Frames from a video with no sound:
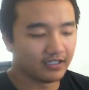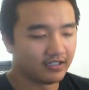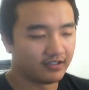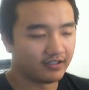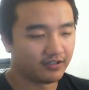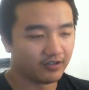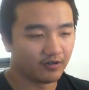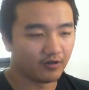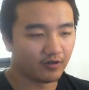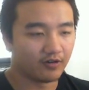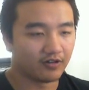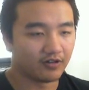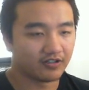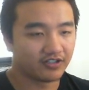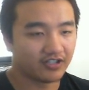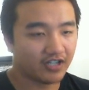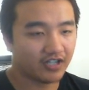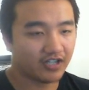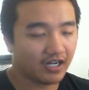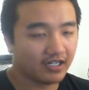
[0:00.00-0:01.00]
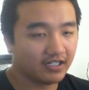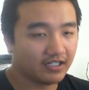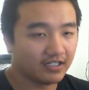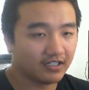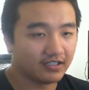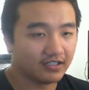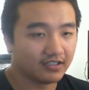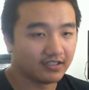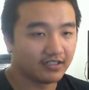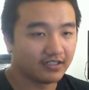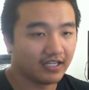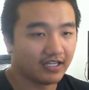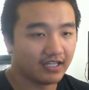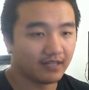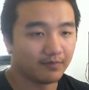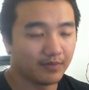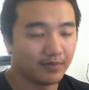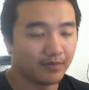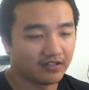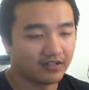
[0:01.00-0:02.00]
your shotgun
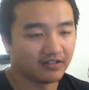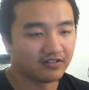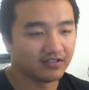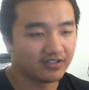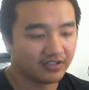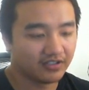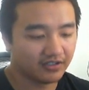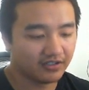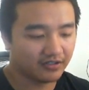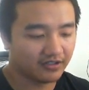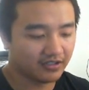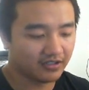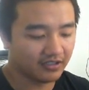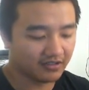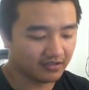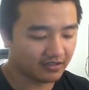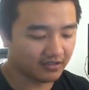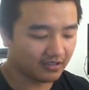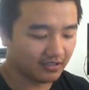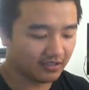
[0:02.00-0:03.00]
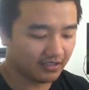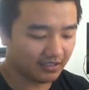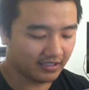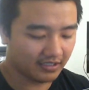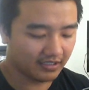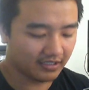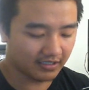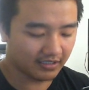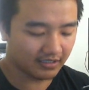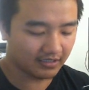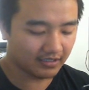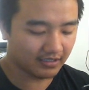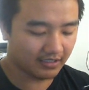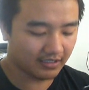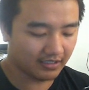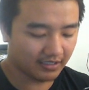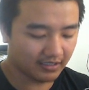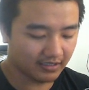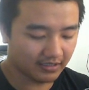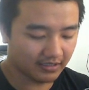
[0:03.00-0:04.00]
can be considered
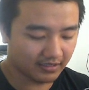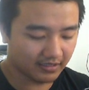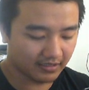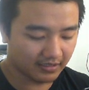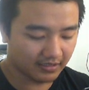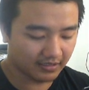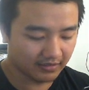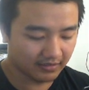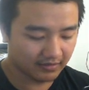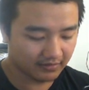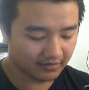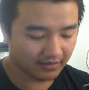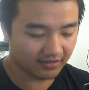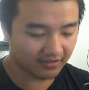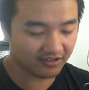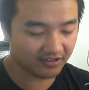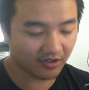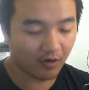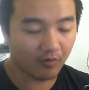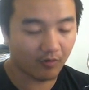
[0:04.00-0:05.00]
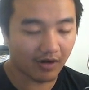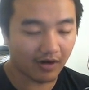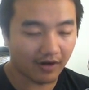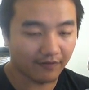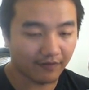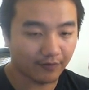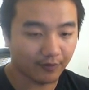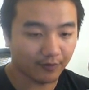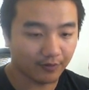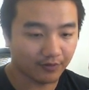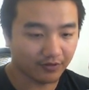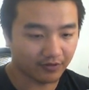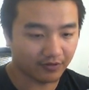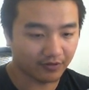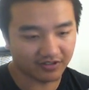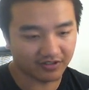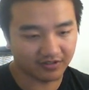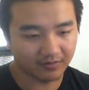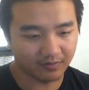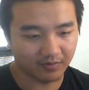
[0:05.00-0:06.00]
a assault rifle or
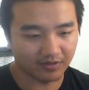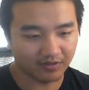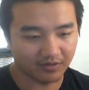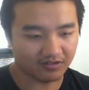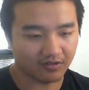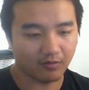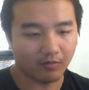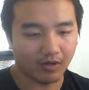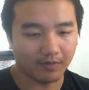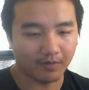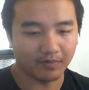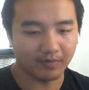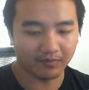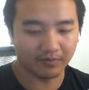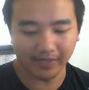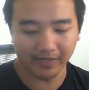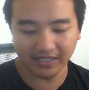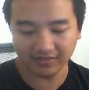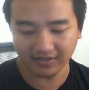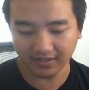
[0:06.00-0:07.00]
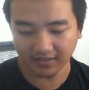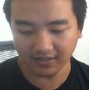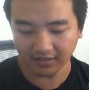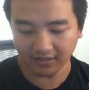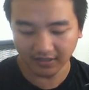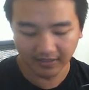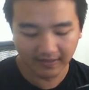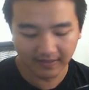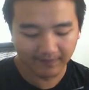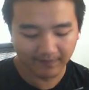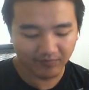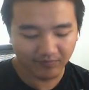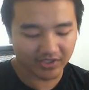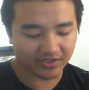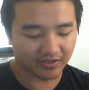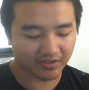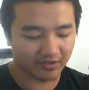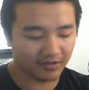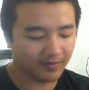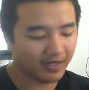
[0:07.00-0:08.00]
assault weapon, basically.
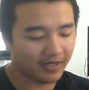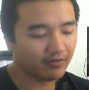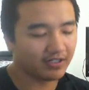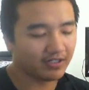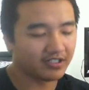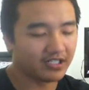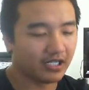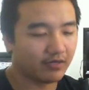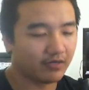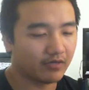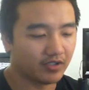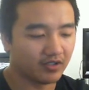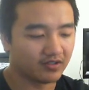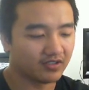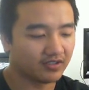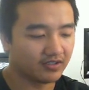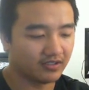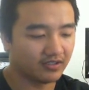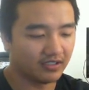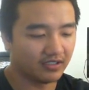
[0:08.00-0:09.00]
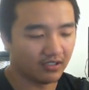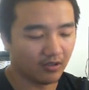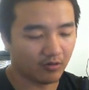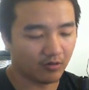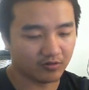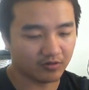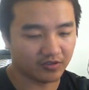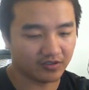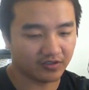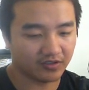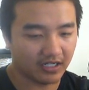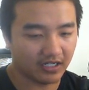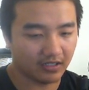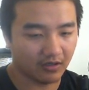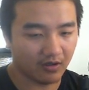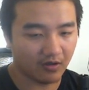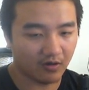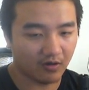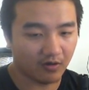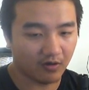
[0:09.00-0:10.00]
So you might want to check your local state
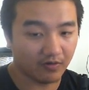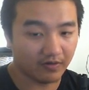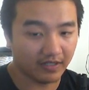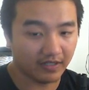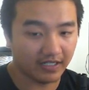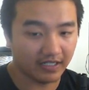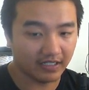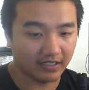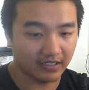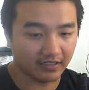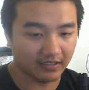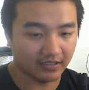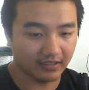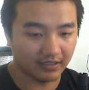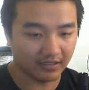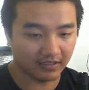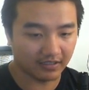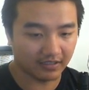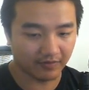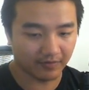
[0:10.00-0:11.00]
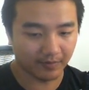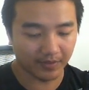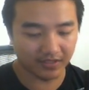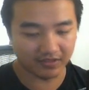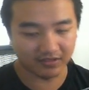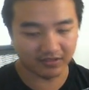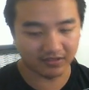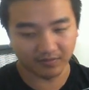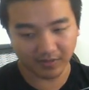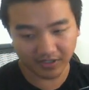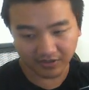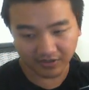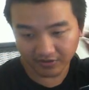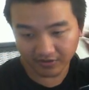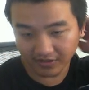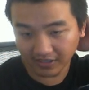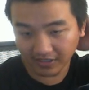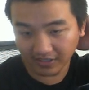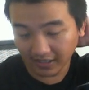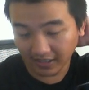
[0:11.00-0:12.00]
law and government to make
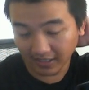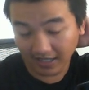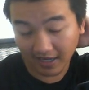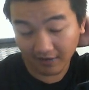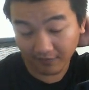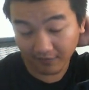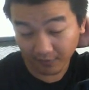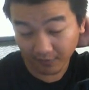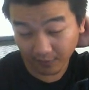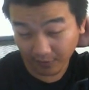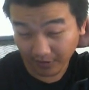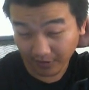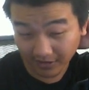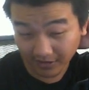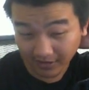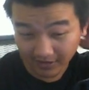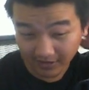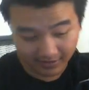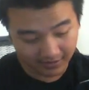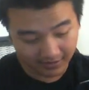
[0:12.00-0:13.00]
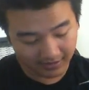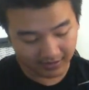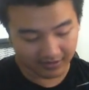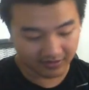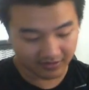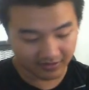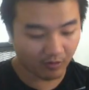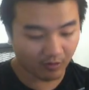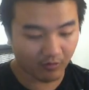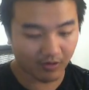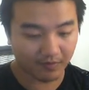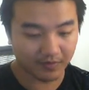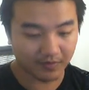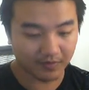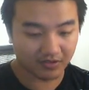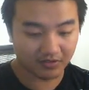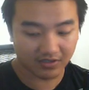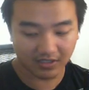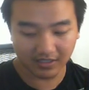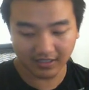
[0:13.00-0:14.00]
sure that they allow for assault
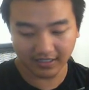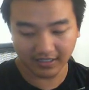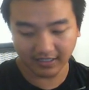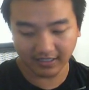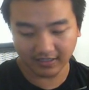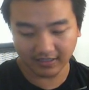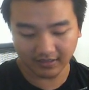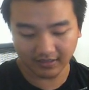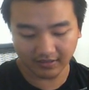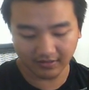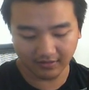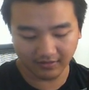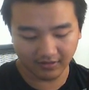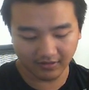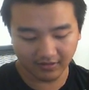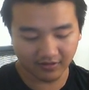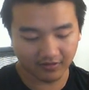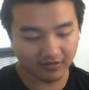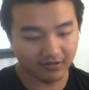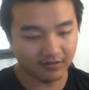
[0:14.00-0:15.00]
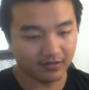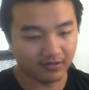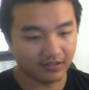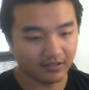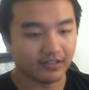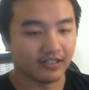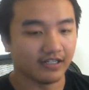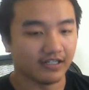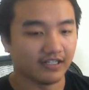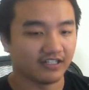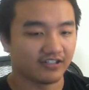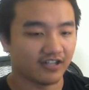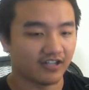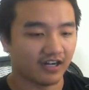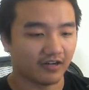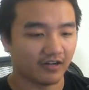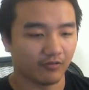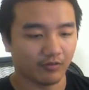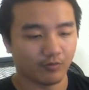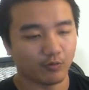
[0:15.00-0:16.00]
weapons, like you know, a
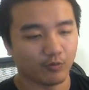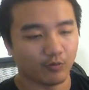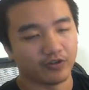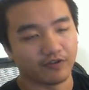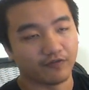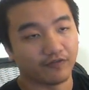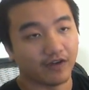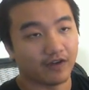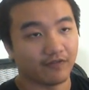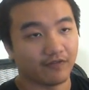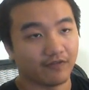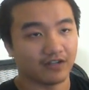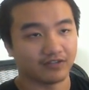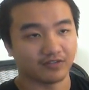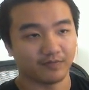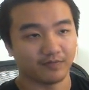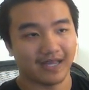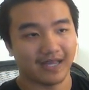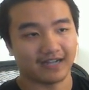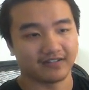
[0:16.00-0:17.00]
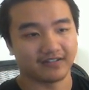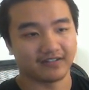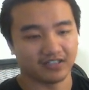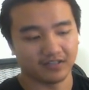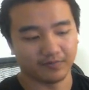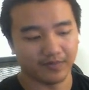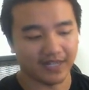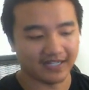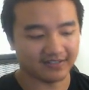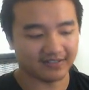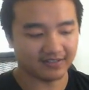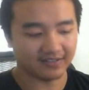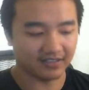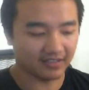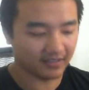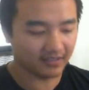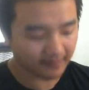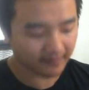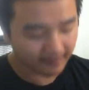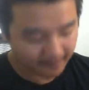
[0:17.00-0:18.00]
shotgun with more than 5 rounds magazine
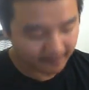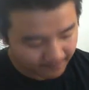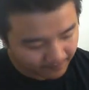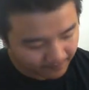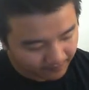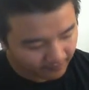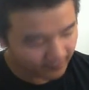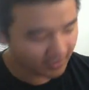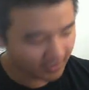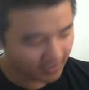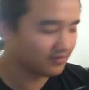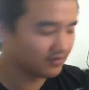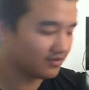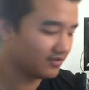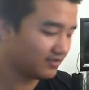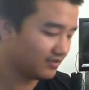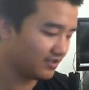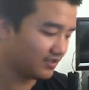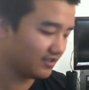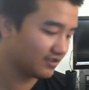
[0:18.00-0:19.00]
capacity, you